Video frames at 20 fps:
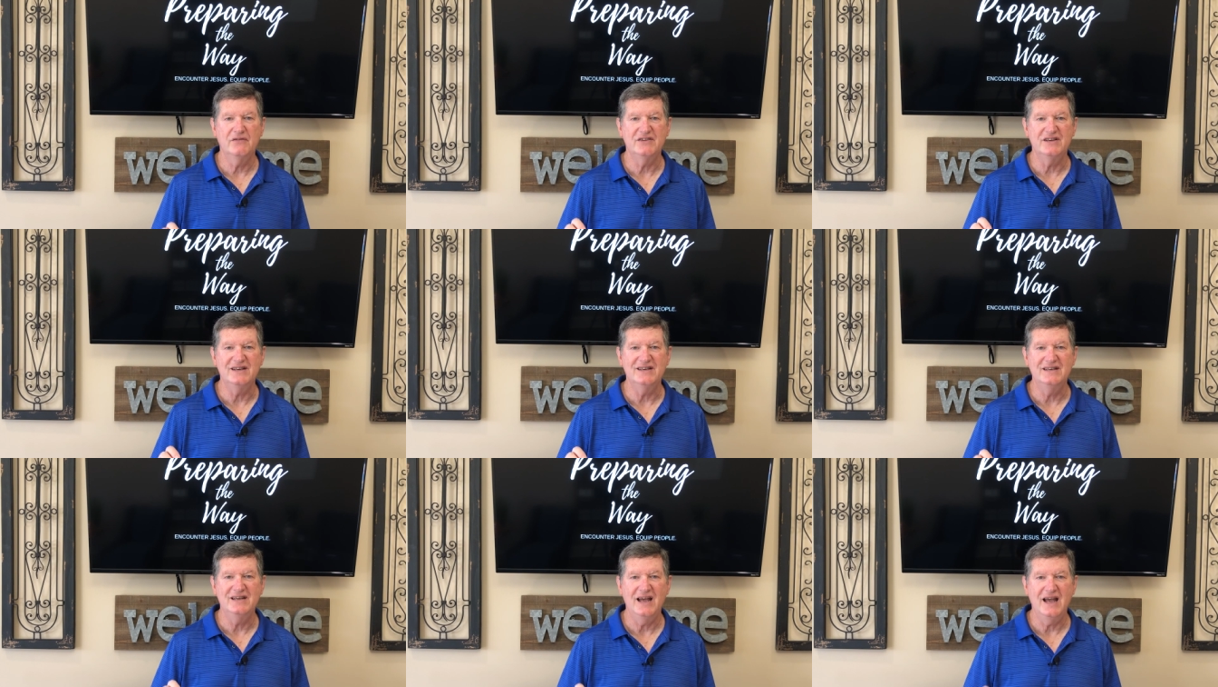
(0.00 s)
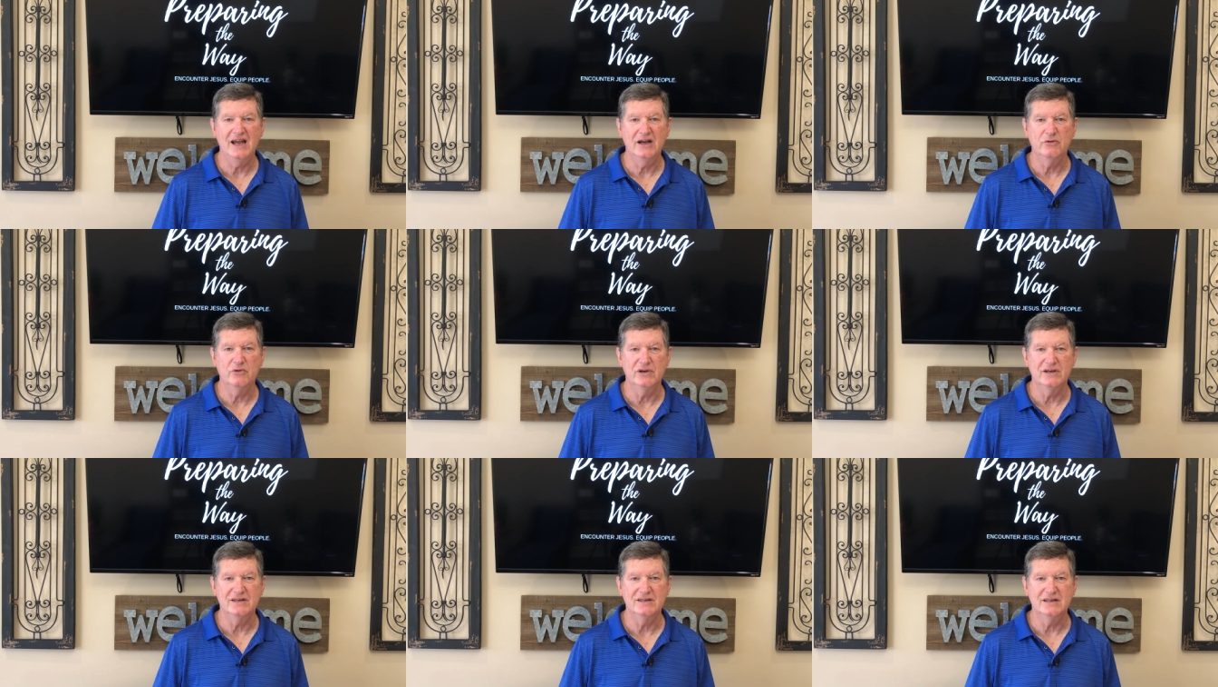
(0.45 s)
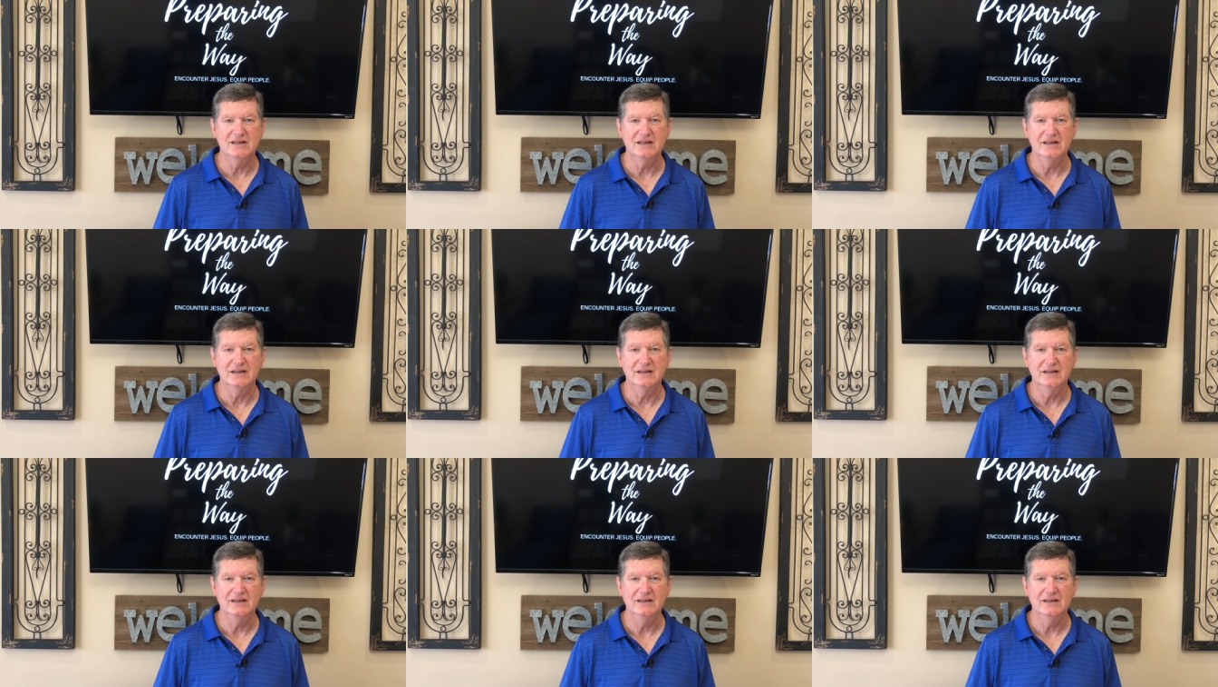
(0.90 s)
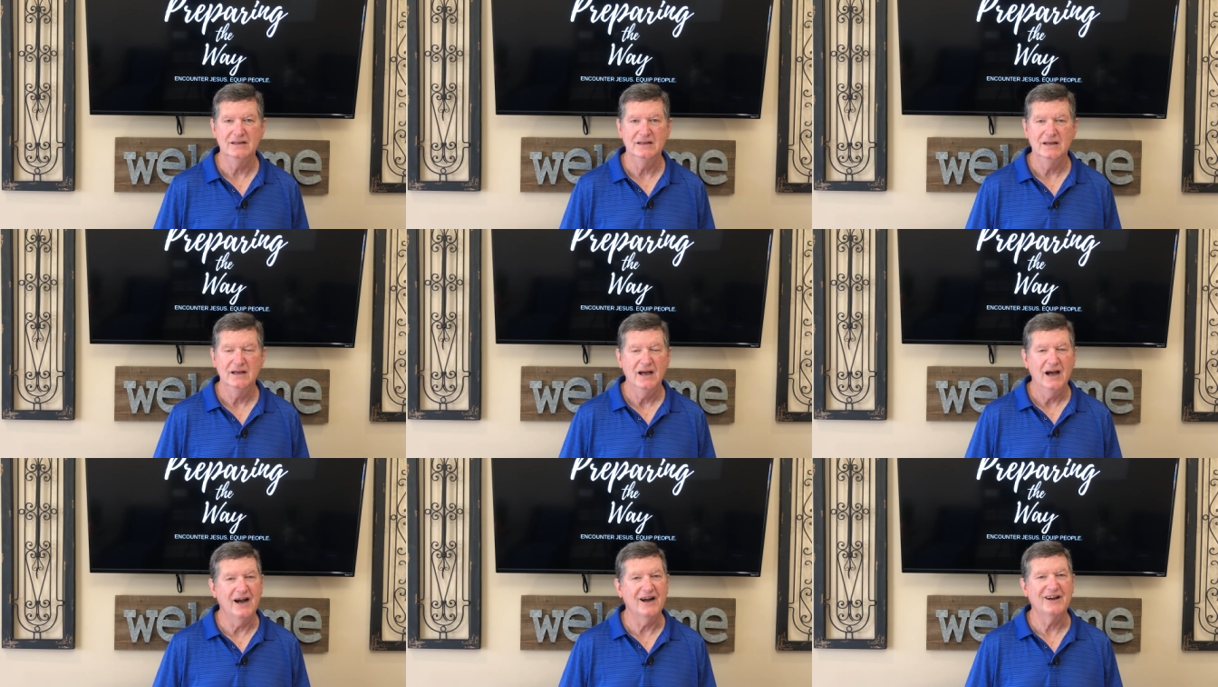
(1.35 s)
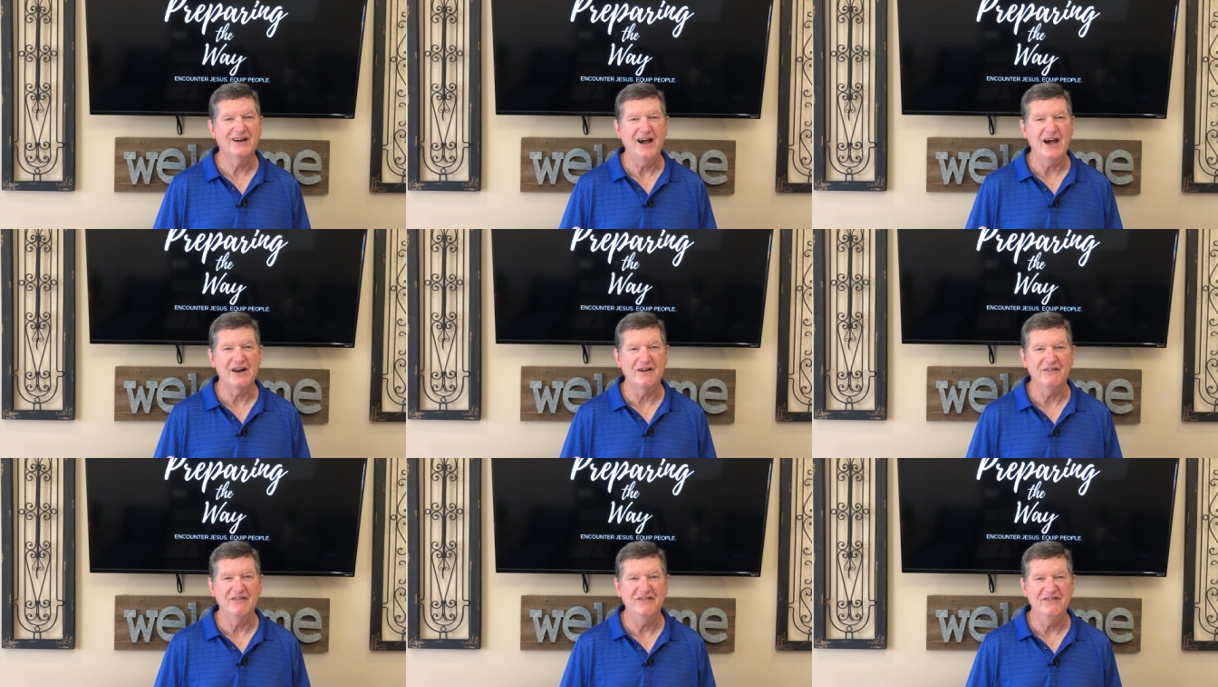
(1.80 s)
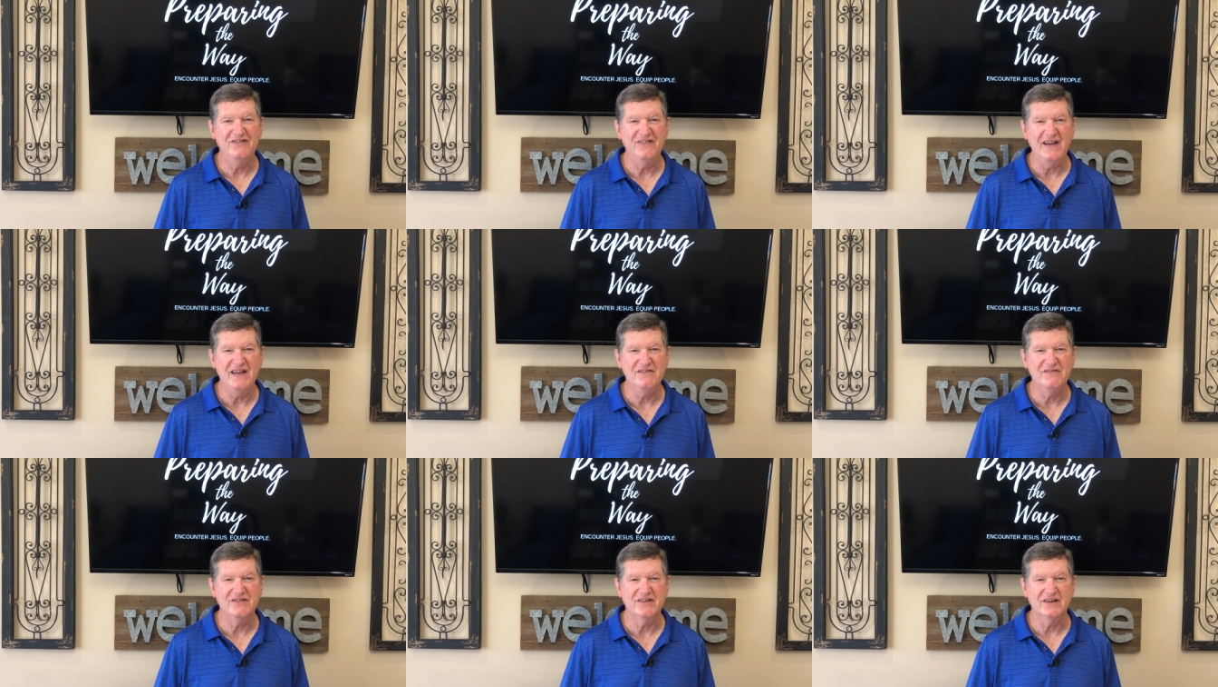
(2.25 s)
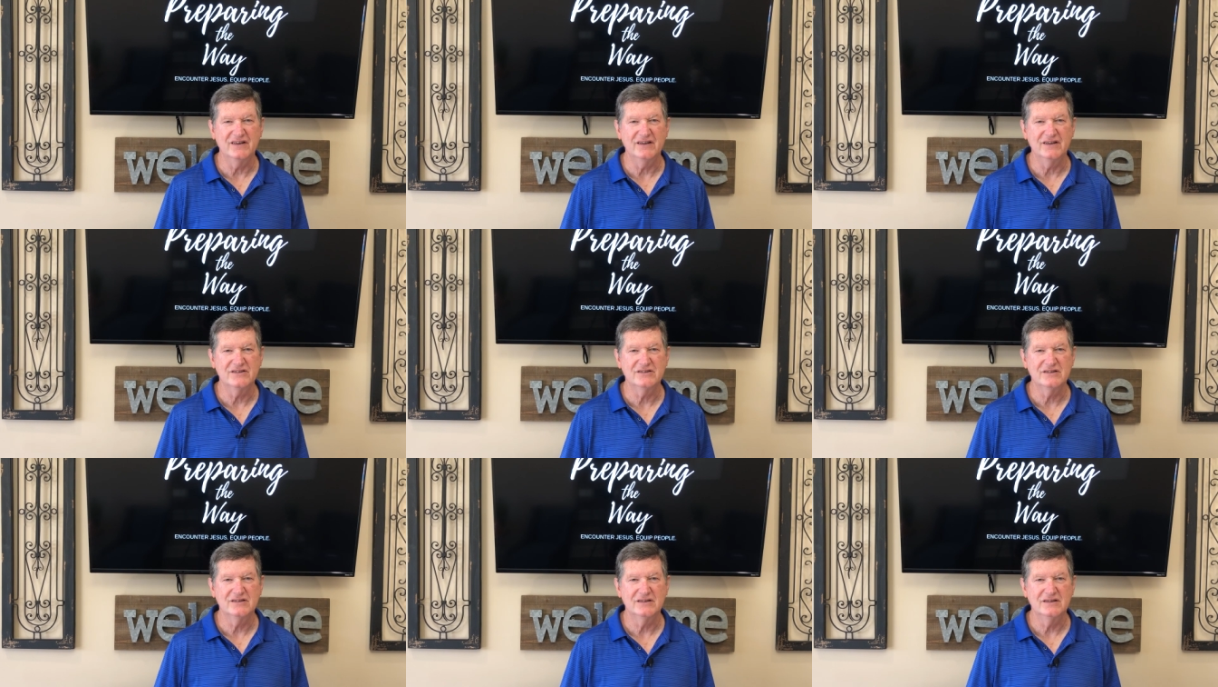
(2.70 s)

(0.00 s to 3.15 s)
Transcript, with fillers: integrity, a God of faithfulness,